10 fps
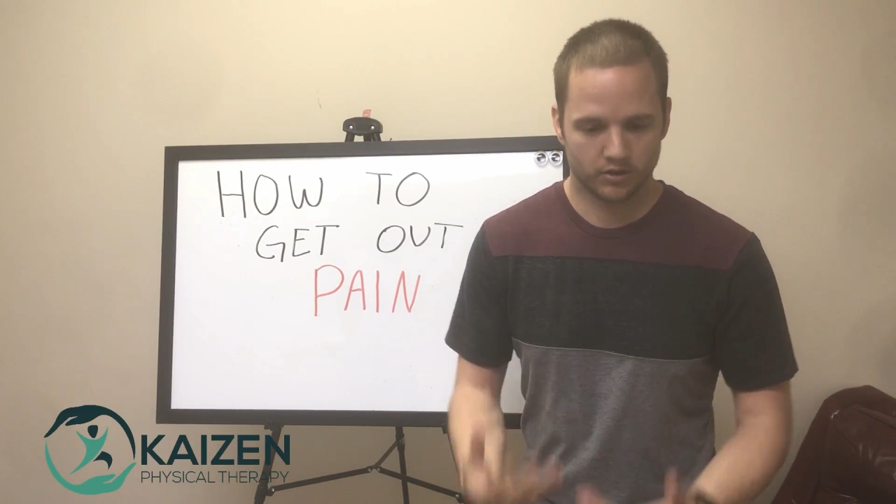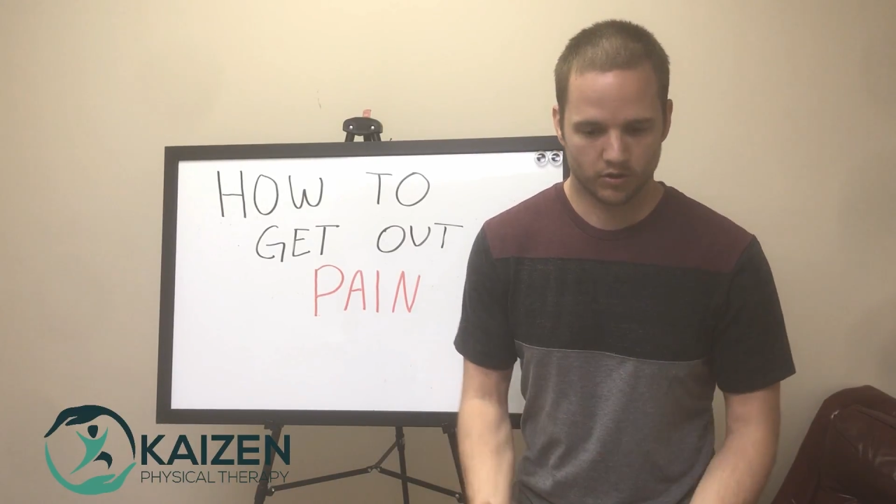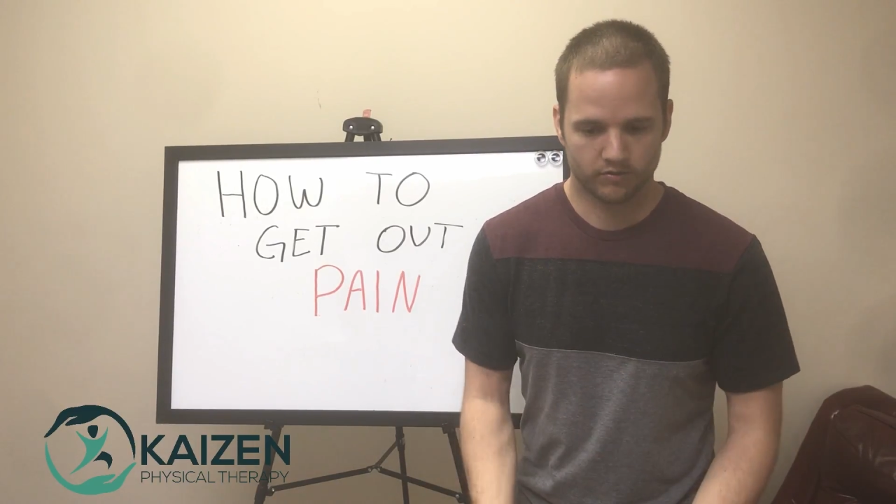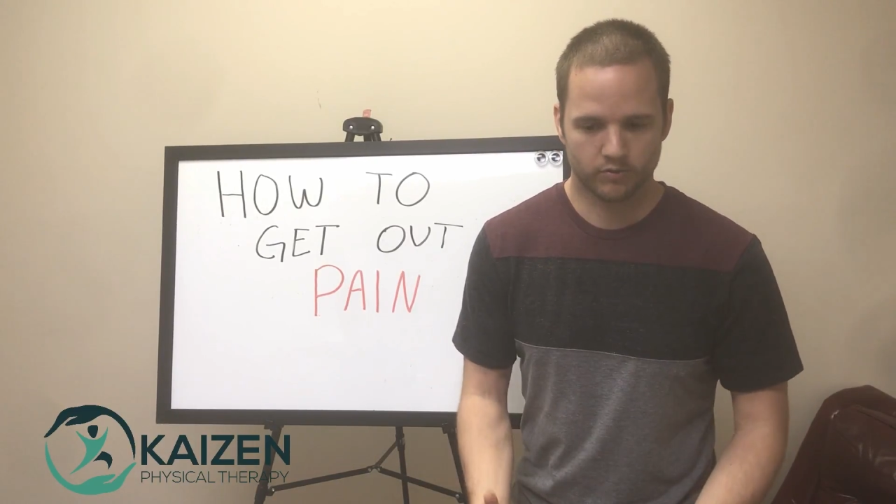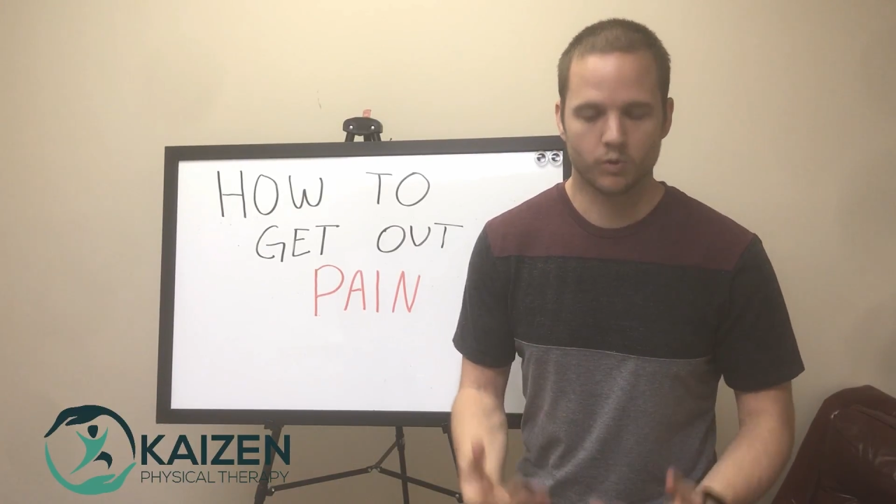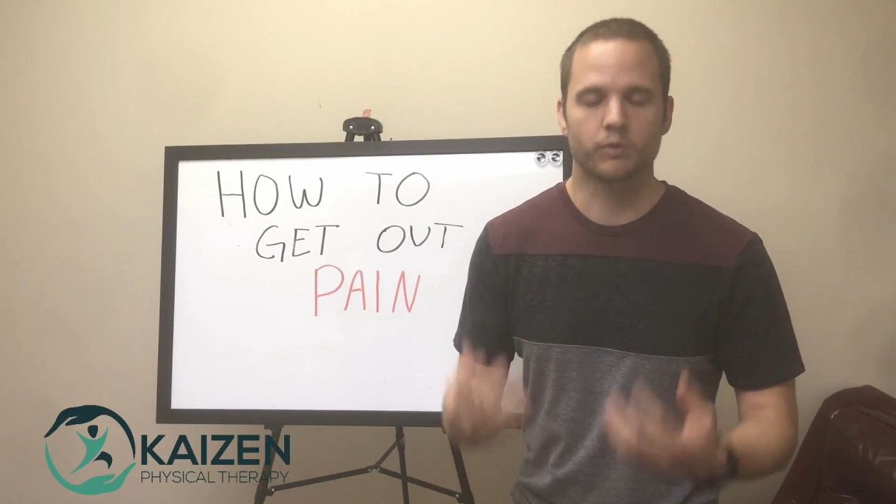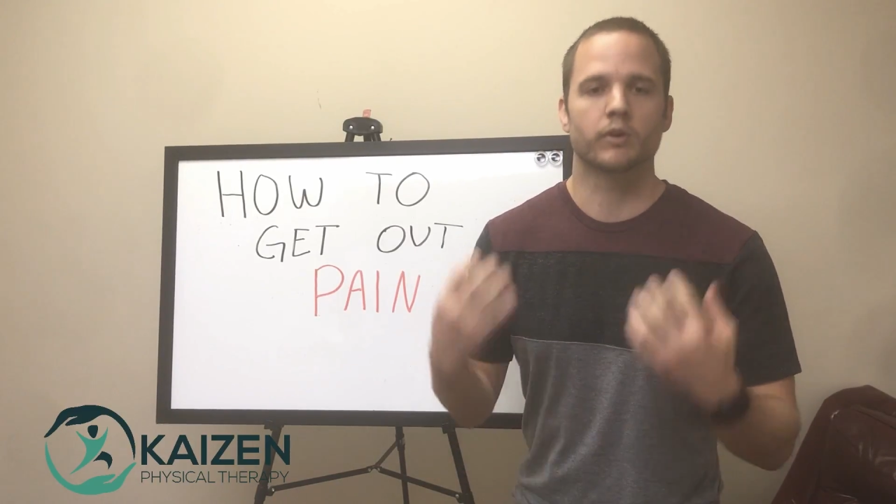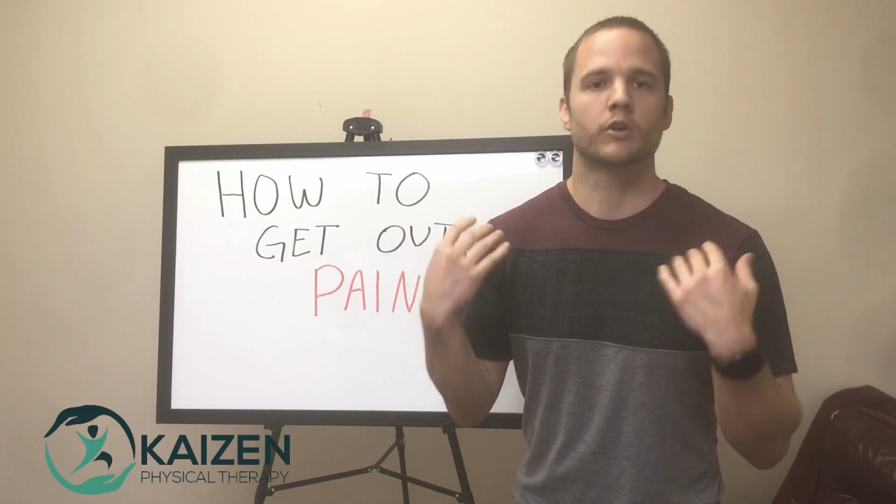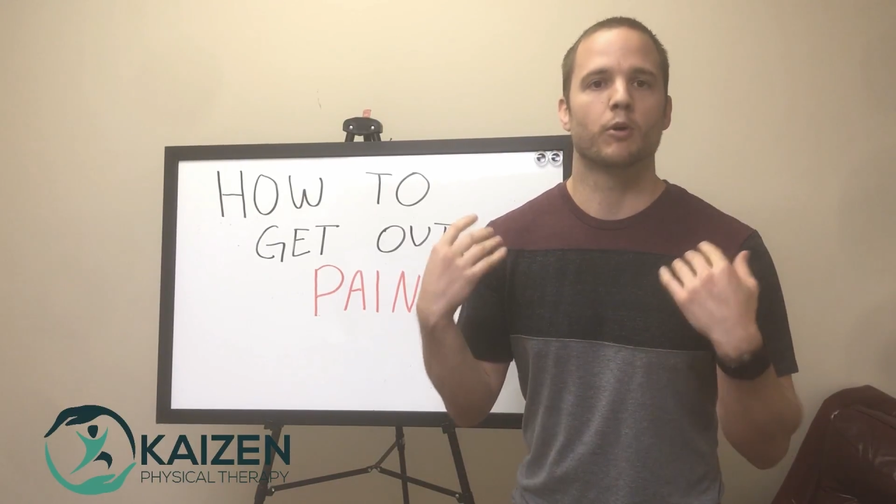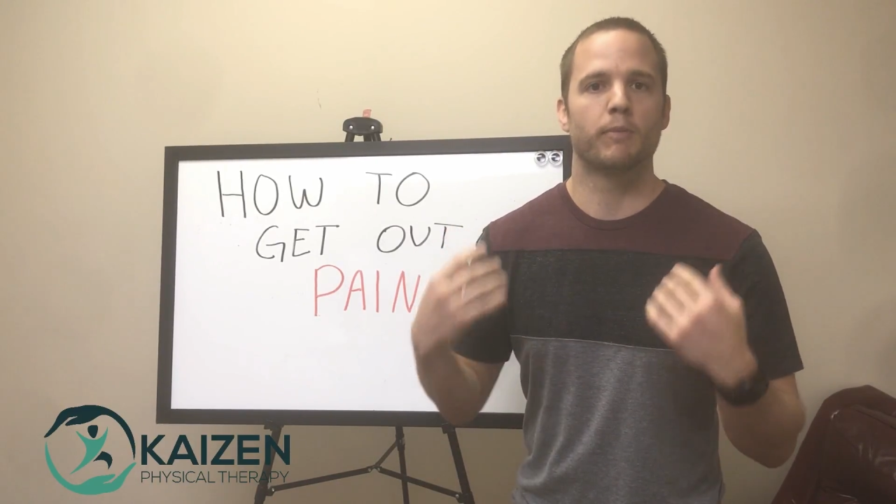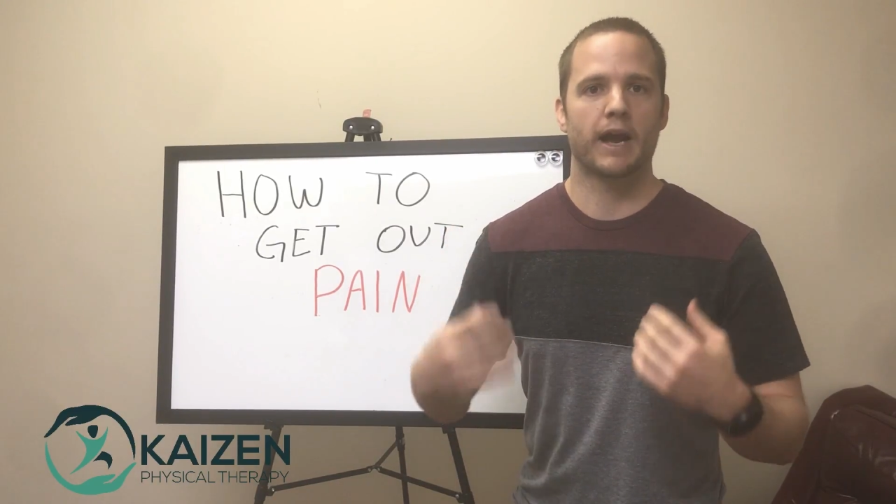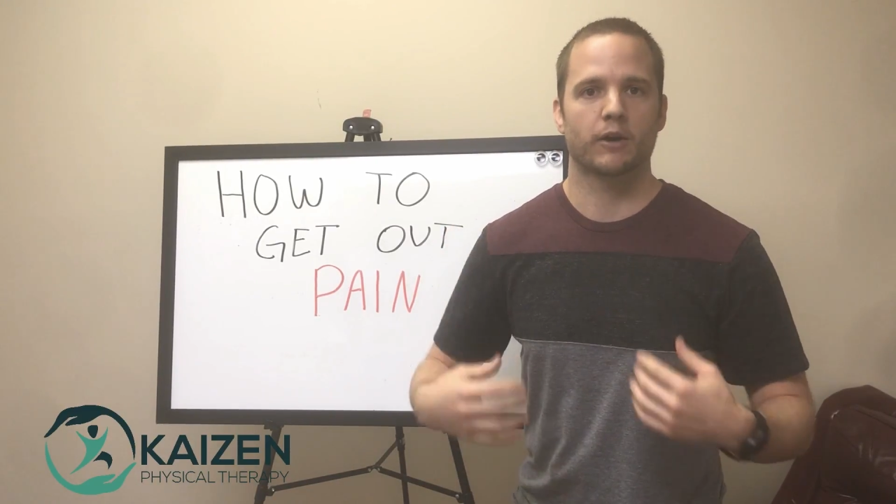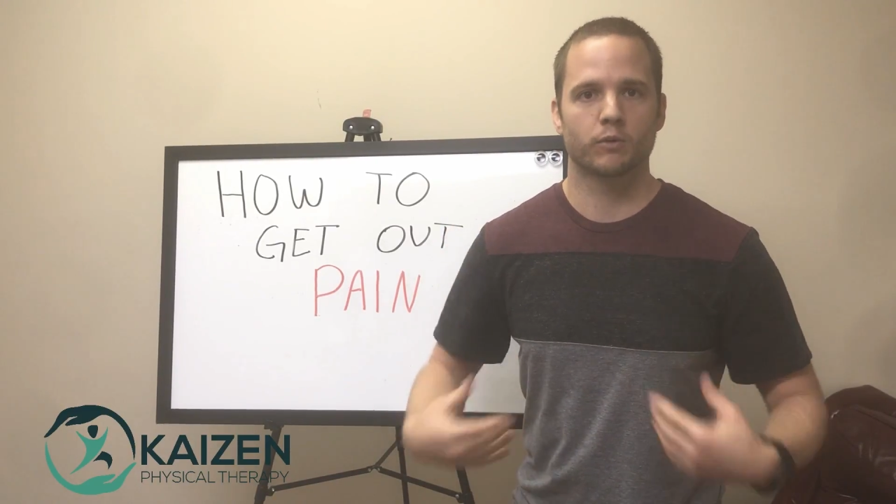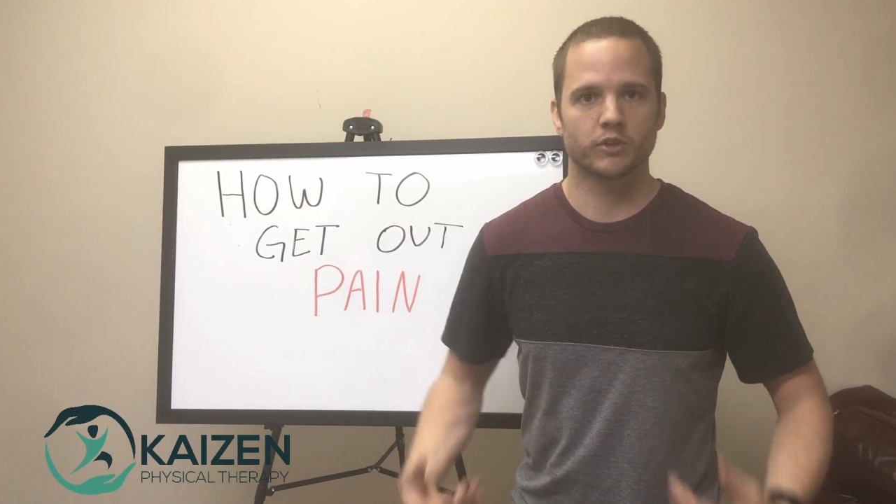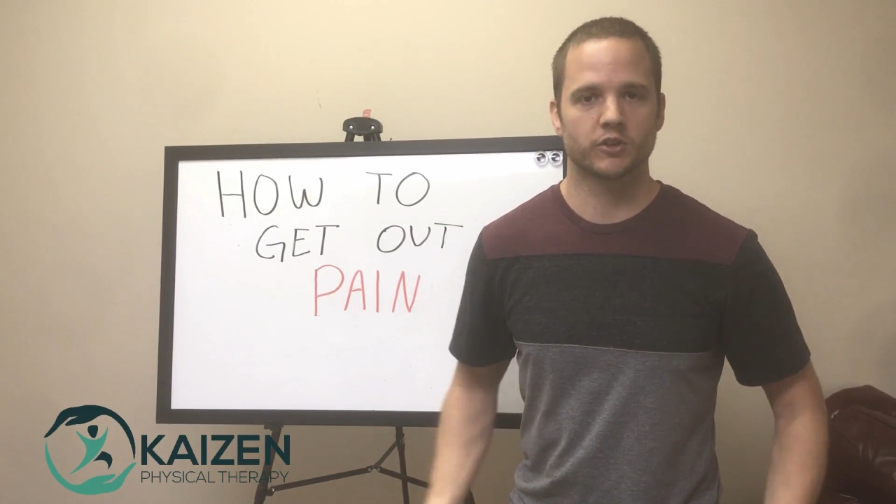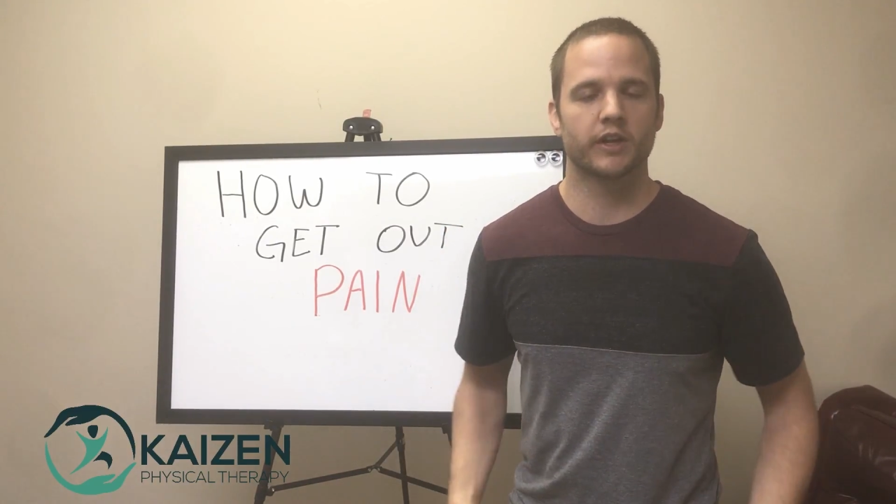go forward, go backwards,